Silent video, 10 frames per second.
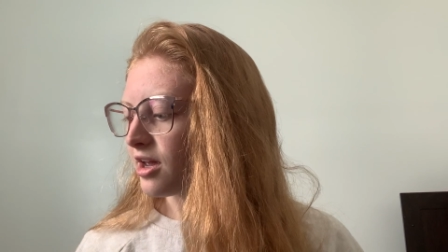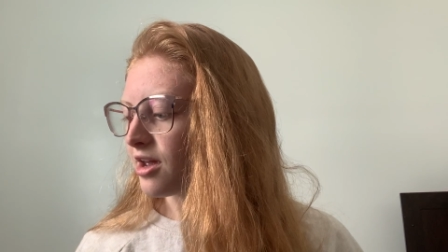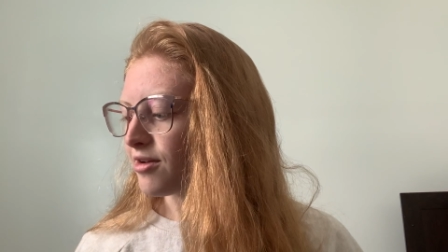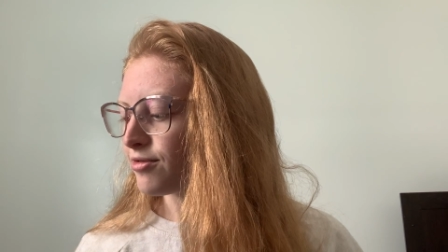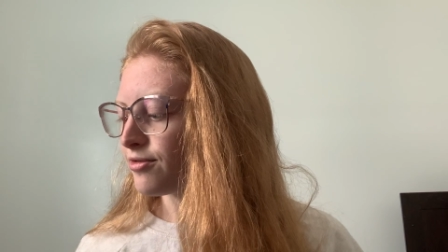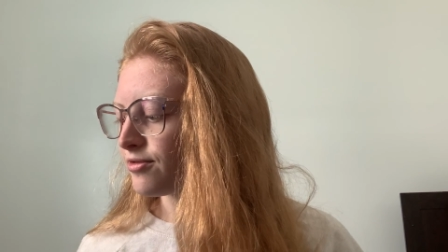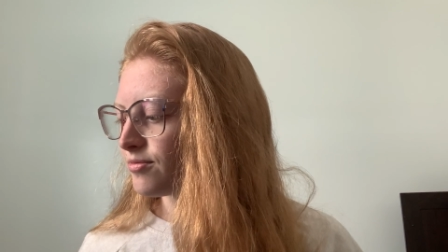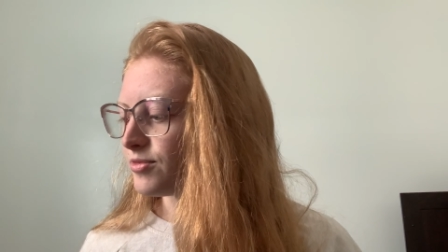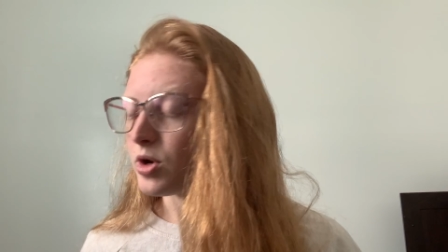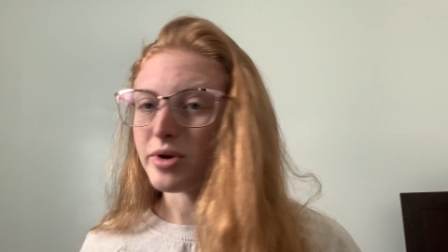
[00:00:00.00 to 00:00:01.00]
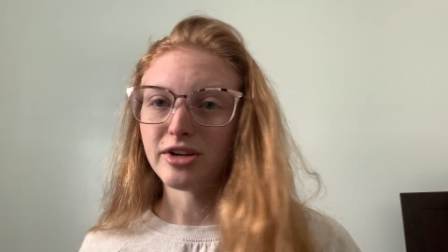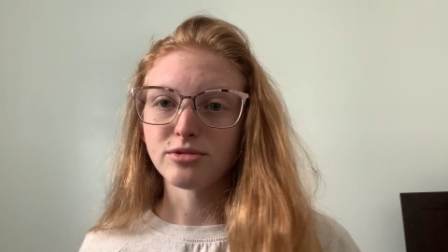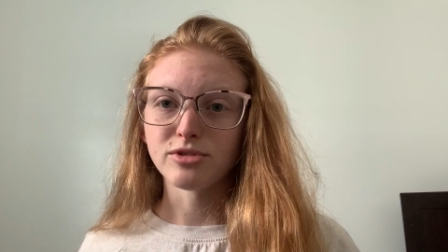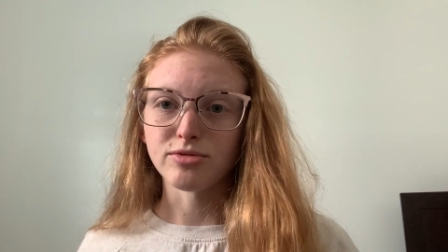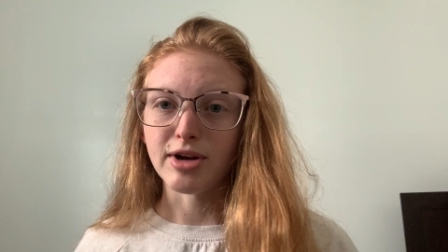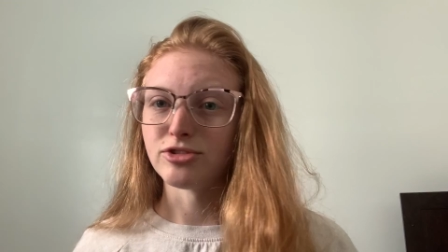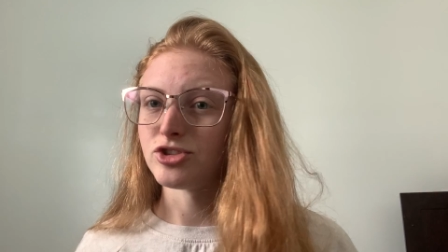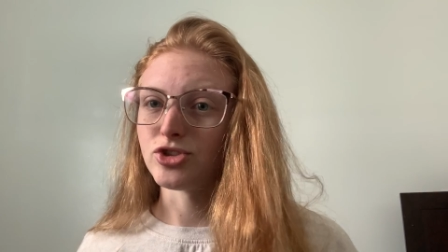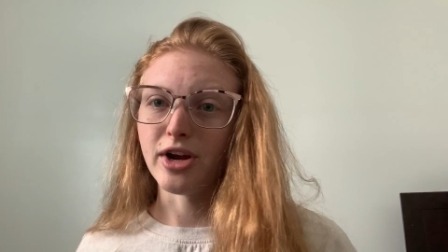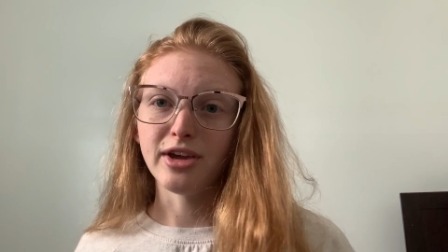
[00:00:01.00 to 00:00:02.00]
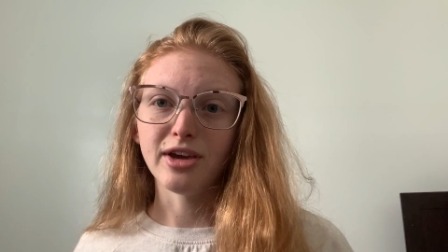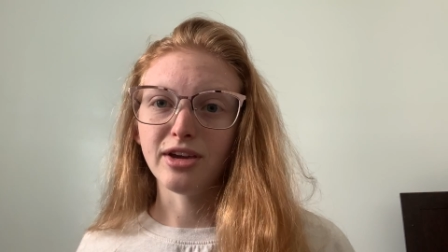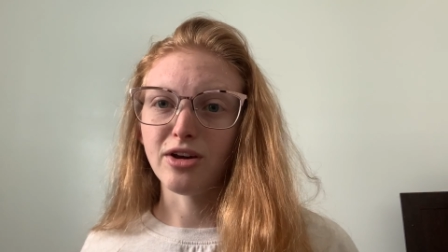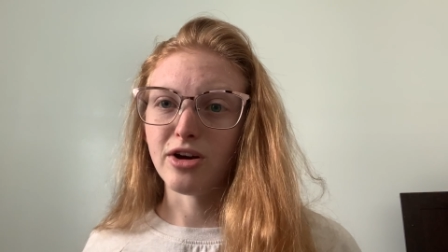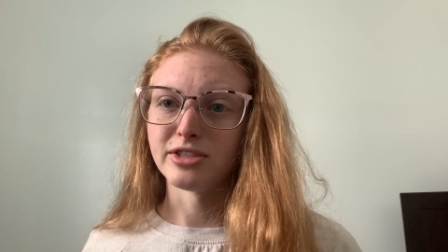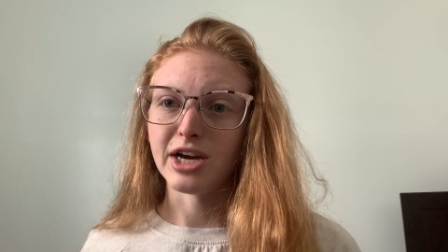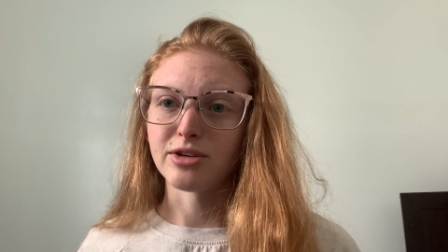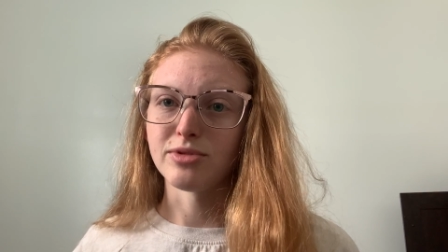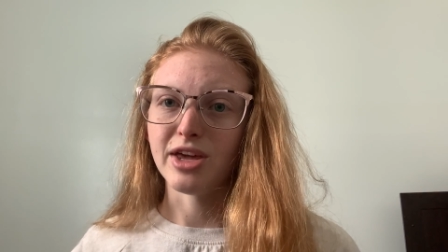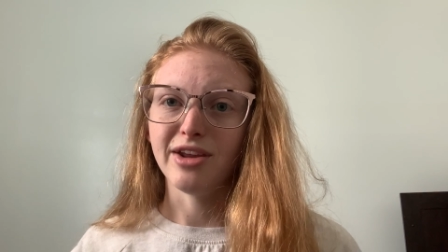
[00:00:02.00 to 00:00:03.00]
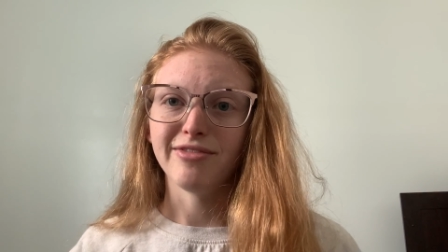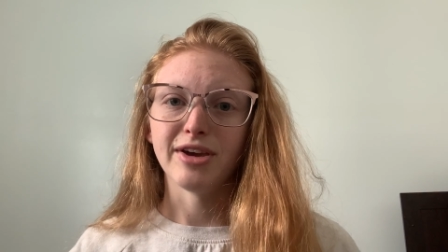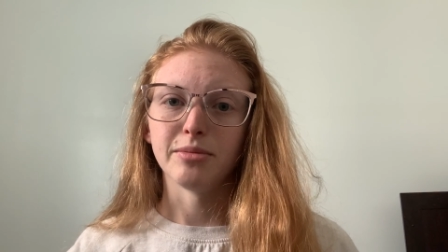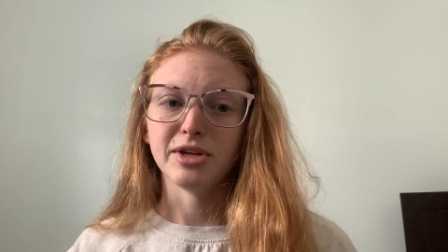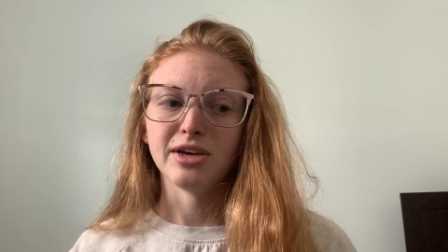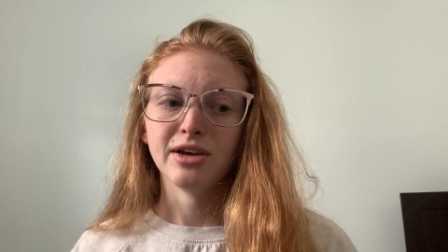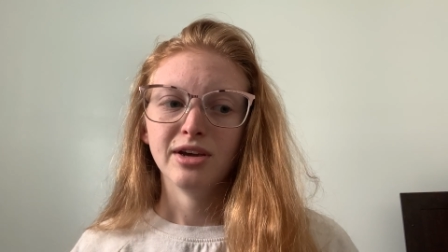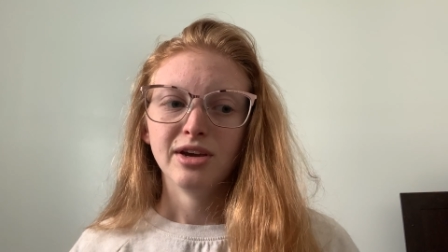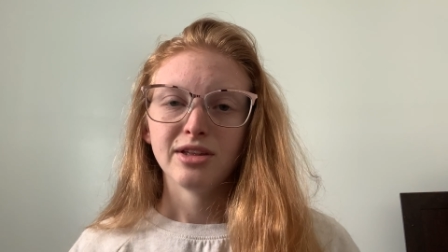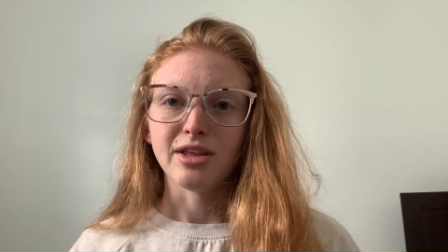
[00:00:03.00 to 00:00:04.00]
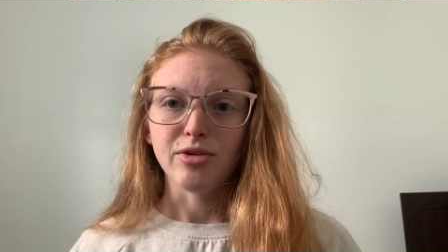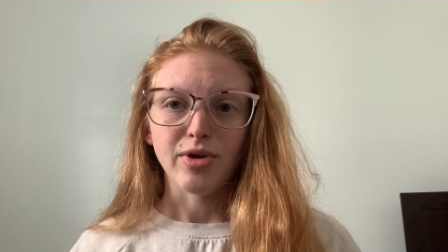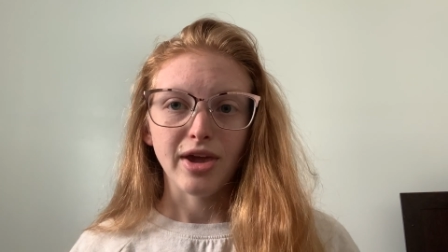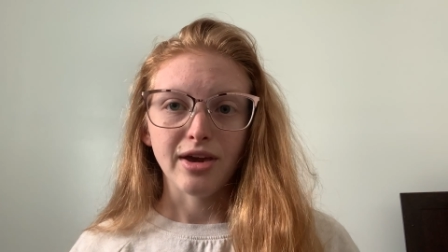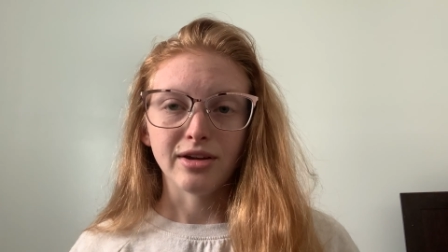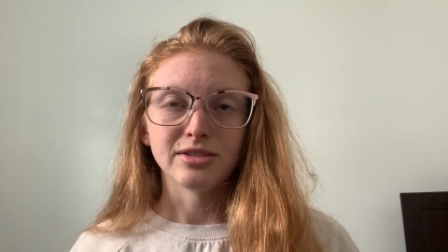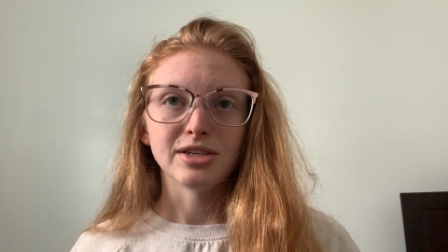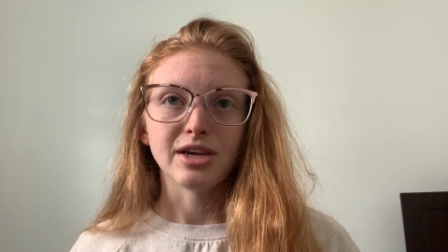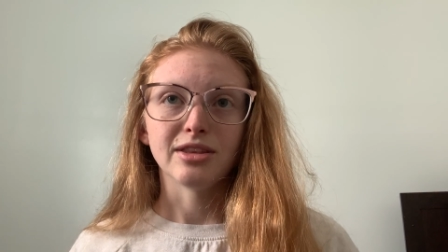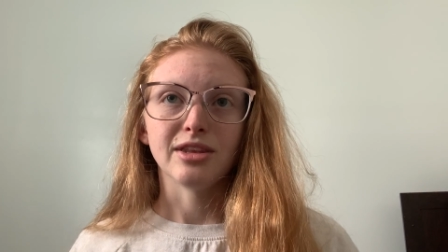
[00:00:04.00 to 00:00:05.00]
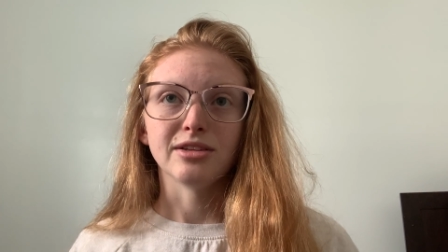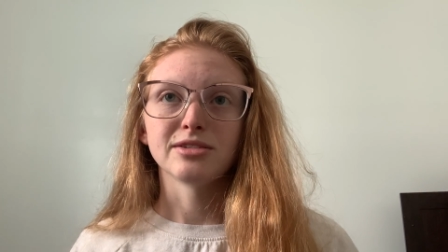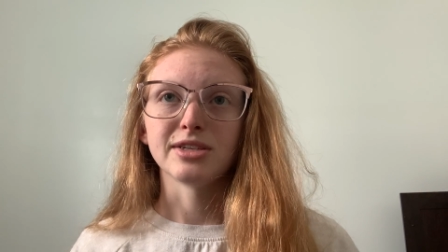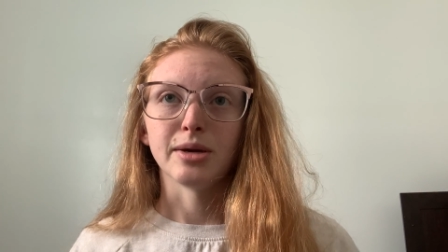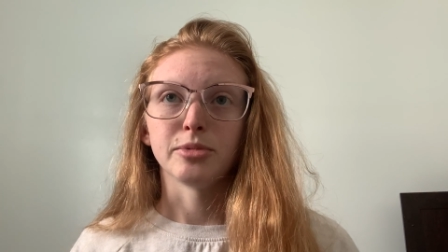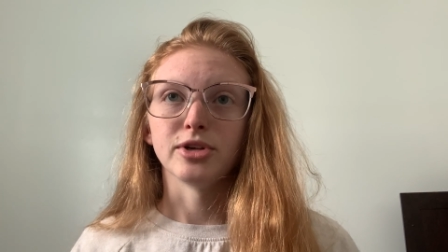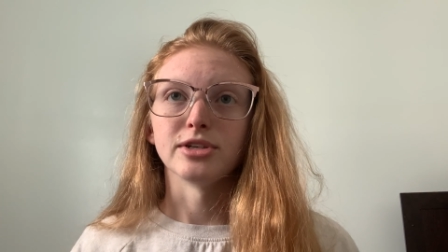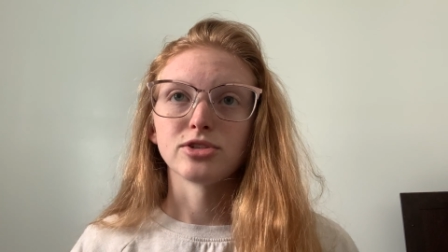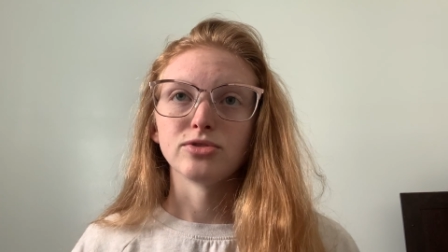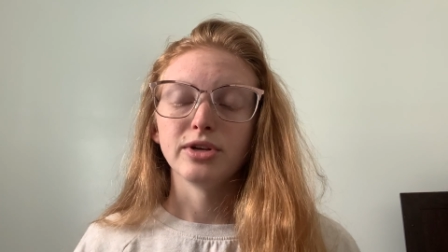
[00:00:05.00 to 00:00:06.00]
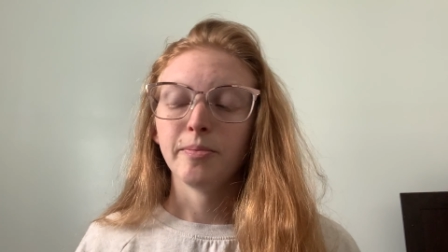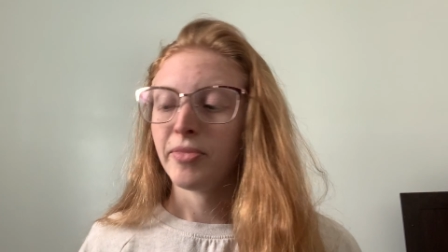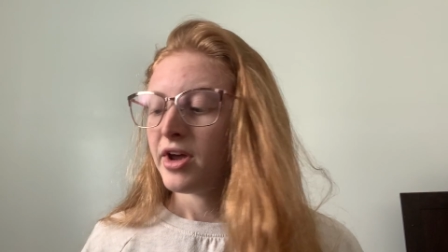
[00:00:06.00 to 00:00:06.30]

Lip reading: if no one else was around, just try and get in contact with any family that you can to get this sample history.